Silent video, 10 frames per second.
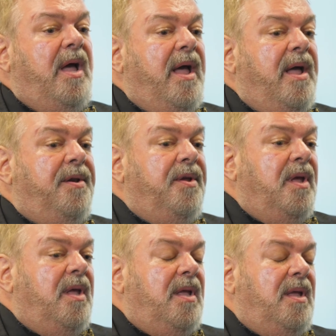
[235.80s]
And
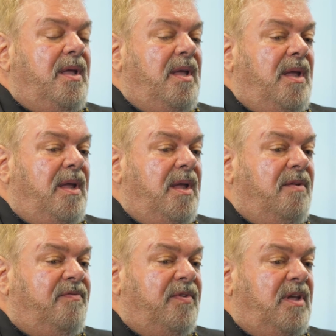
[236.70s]

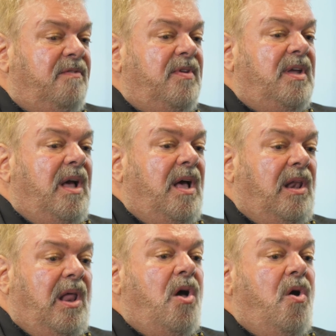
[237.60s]
in forgiving a
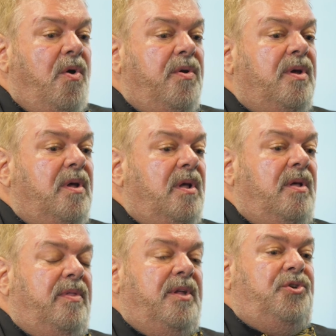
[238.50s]
loan
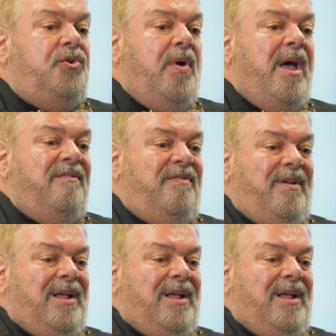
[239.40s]
that you have